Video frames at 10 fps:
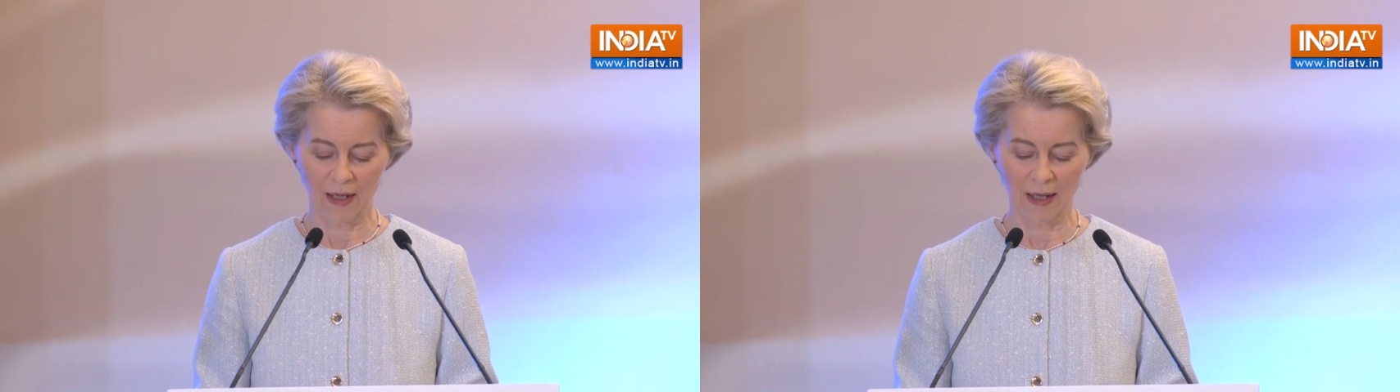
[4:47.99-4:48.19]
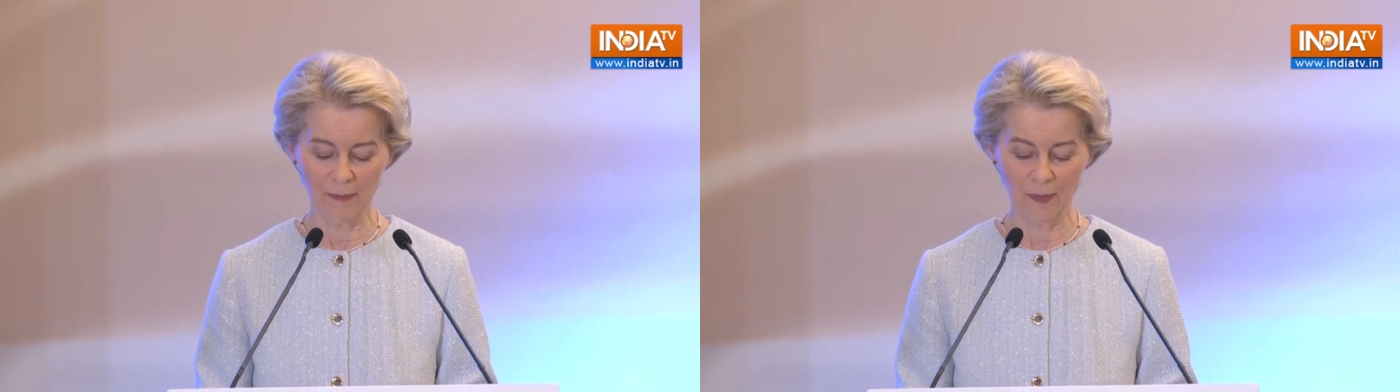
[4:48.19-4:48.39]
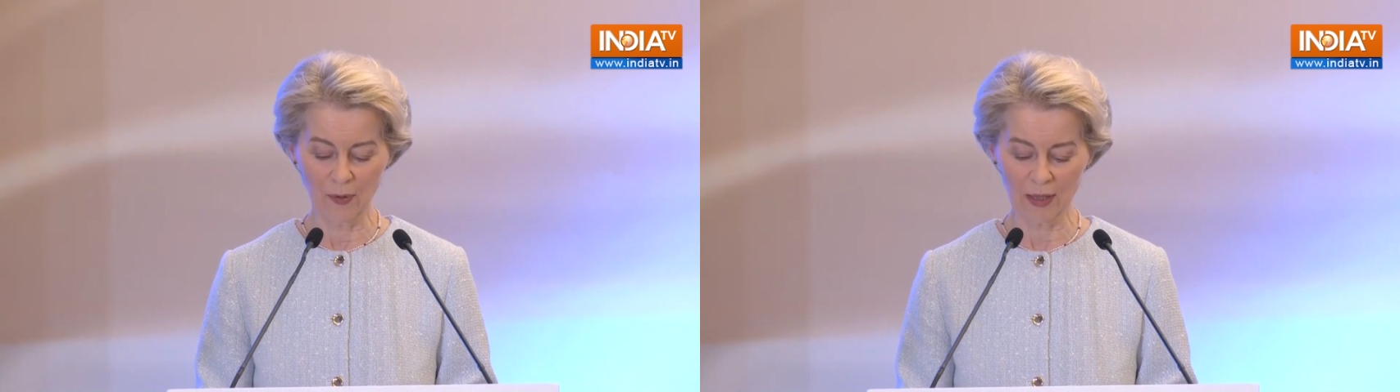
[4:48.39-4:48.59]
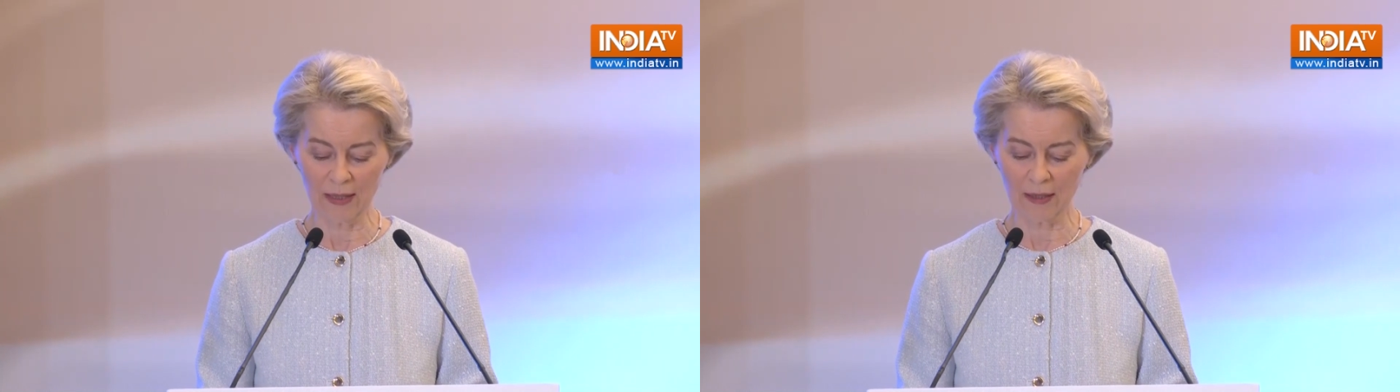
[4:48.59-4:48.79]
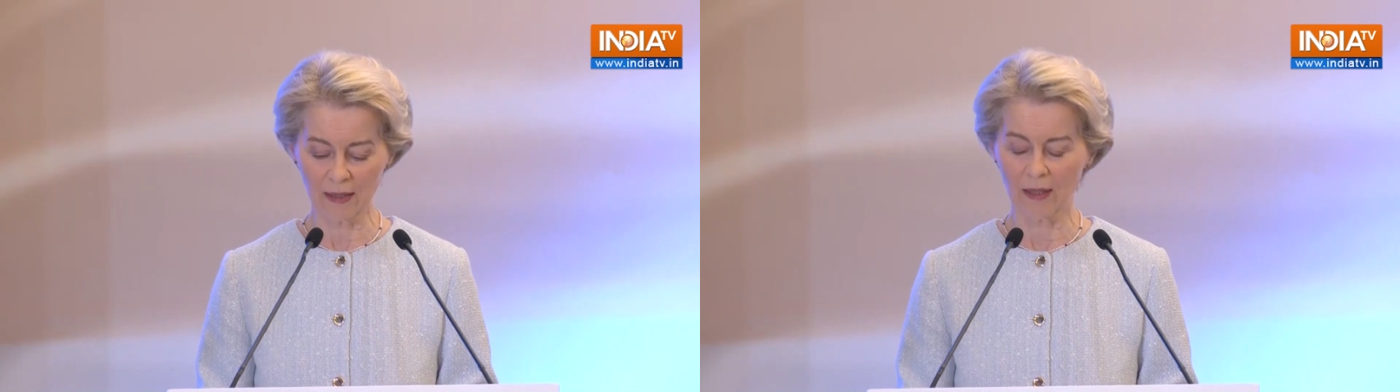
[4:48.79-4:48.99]
are
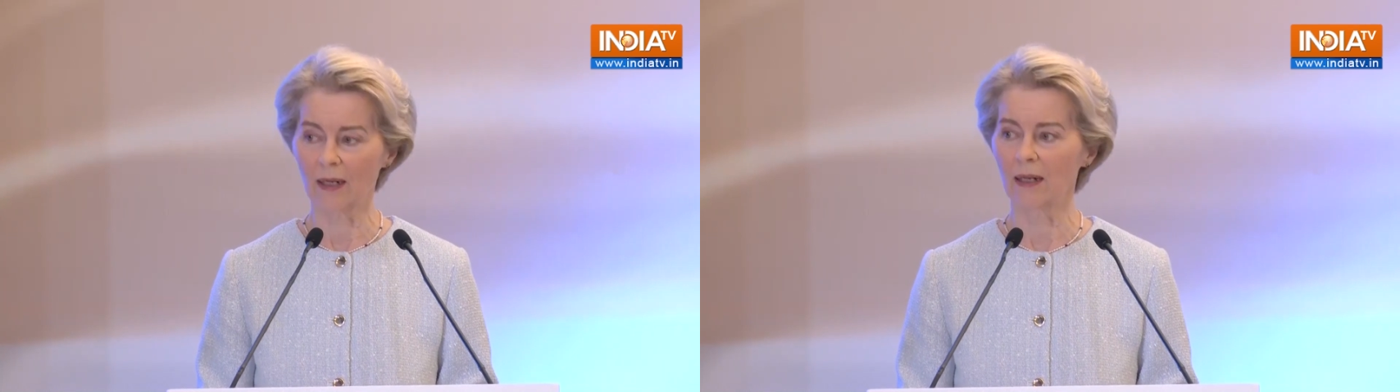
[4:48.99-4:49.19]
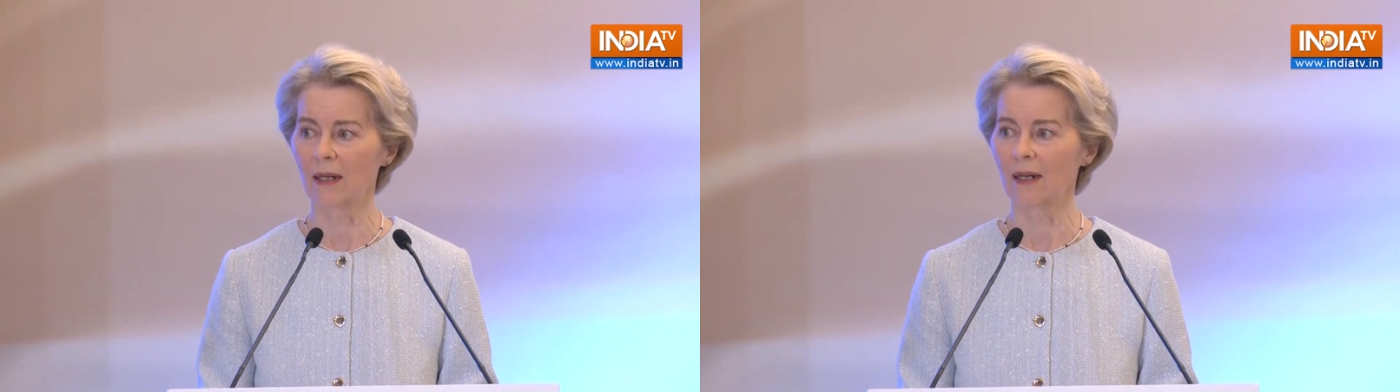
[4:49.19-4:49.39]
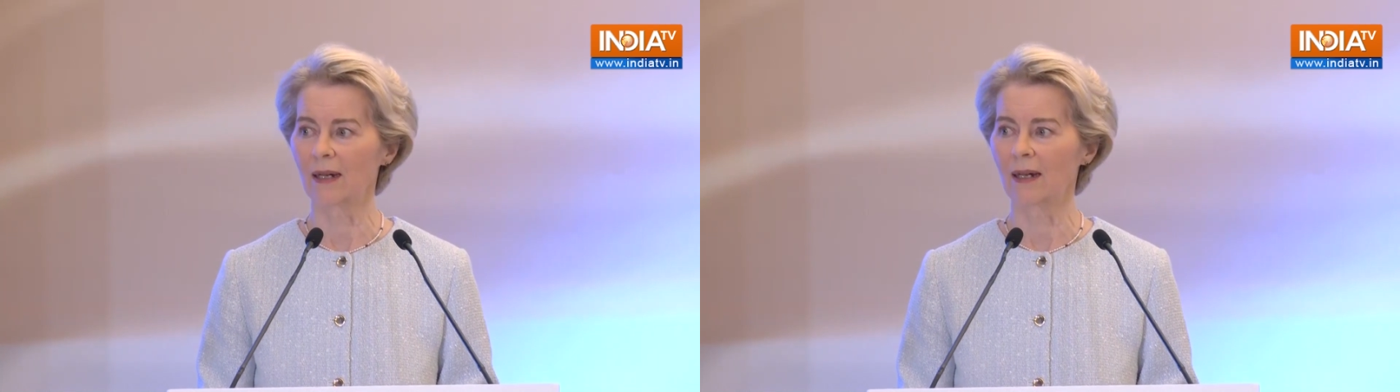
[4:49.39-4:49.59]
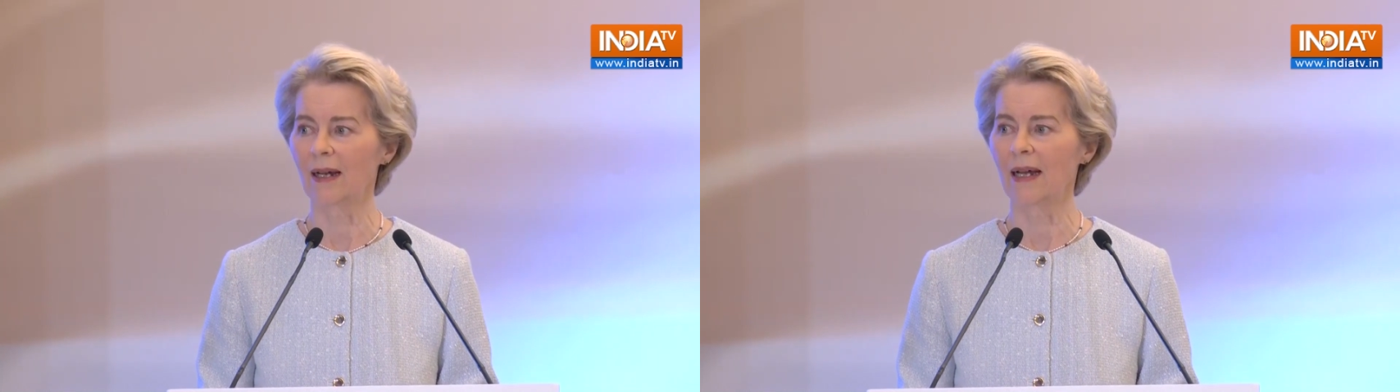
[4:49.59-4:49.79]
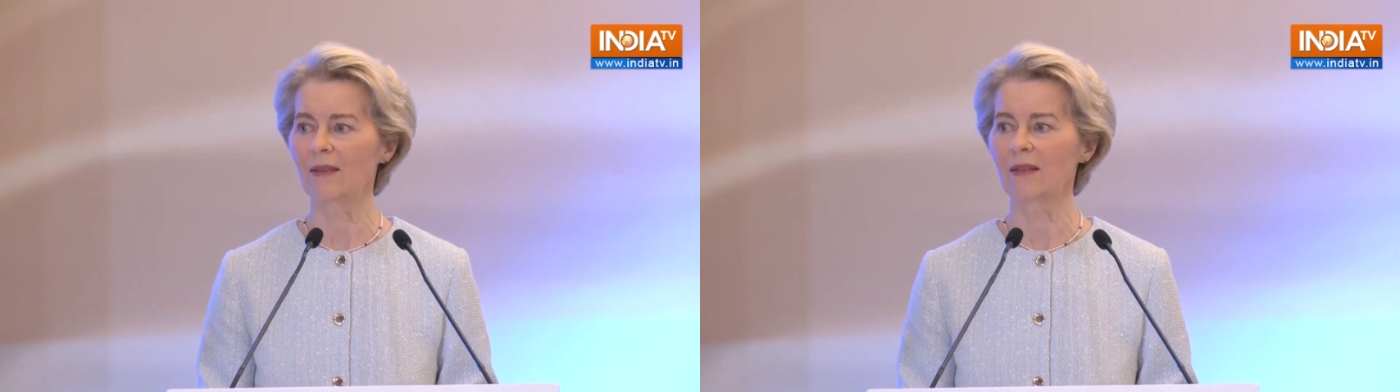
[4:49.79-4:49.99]
pulling
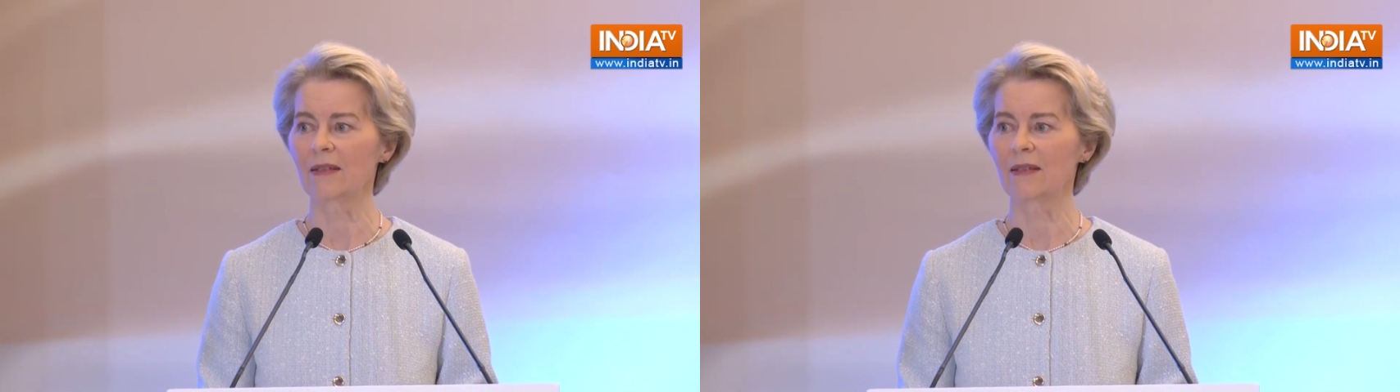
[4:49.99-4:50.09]
at the